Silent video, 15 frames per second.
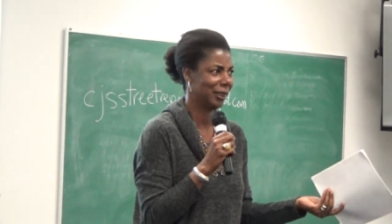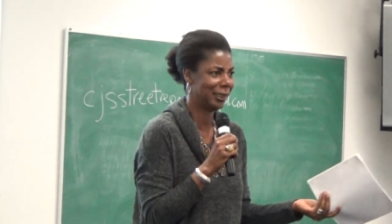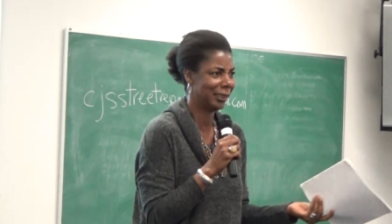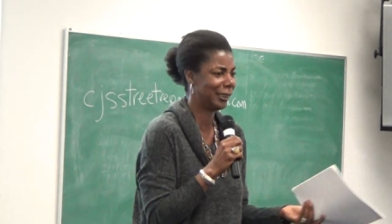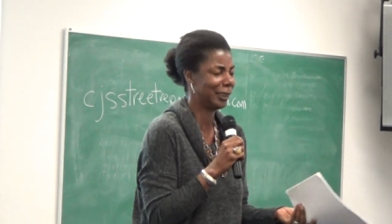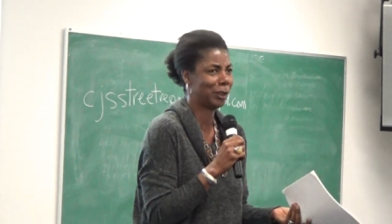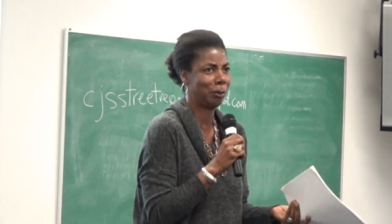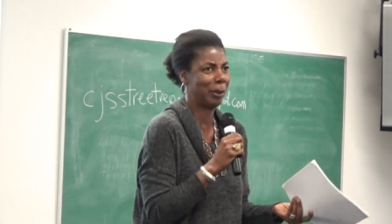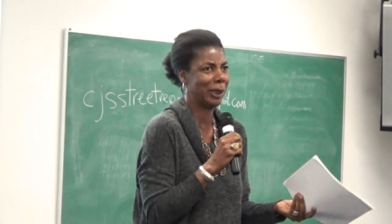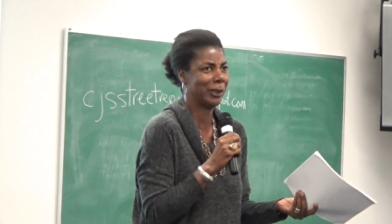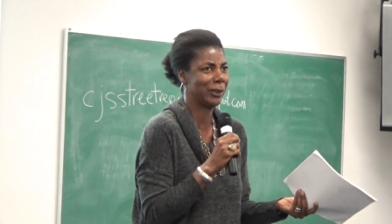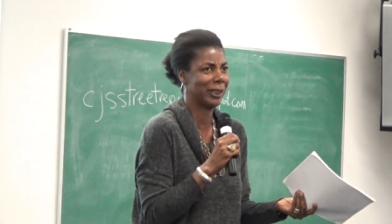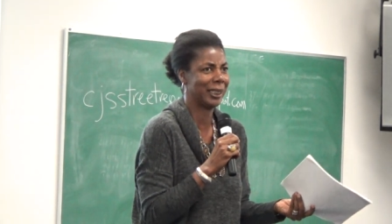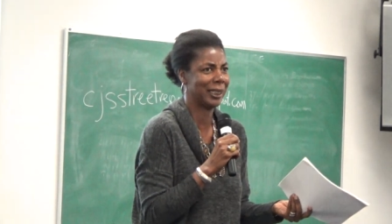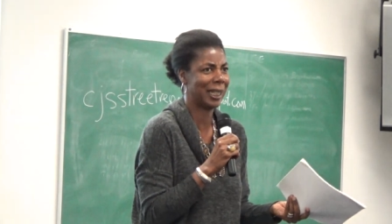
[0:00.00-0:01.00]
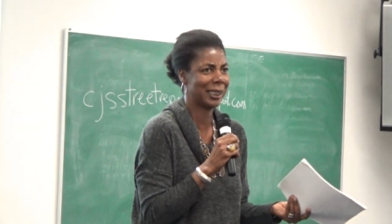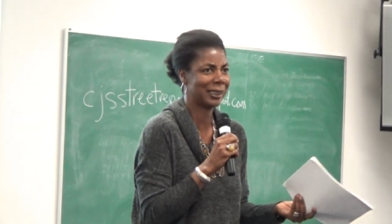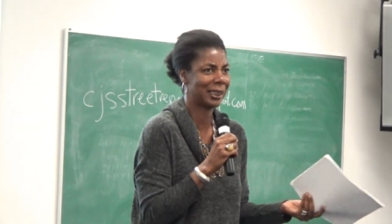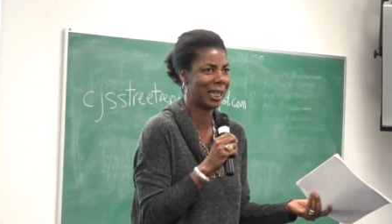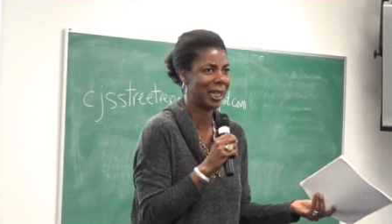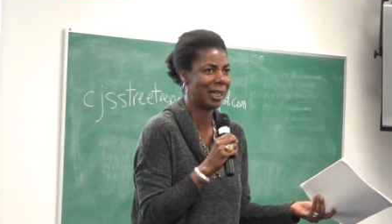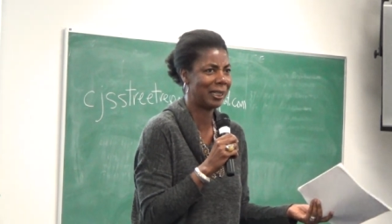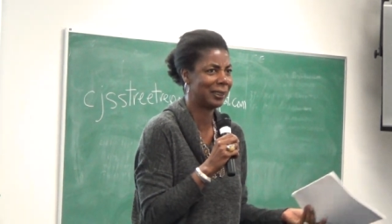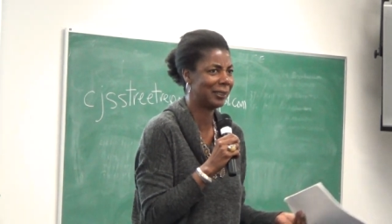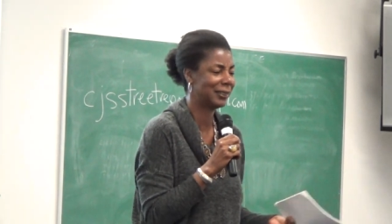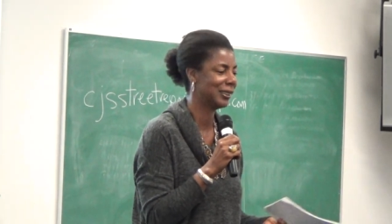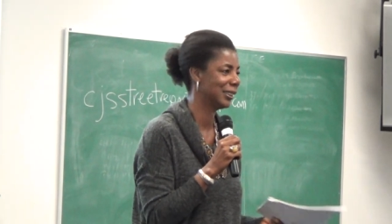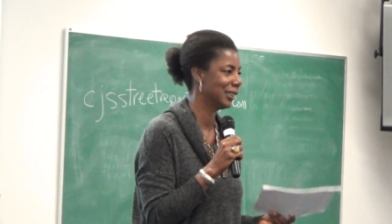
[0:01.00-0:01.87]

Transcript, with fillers: It's, just beauty, that's all.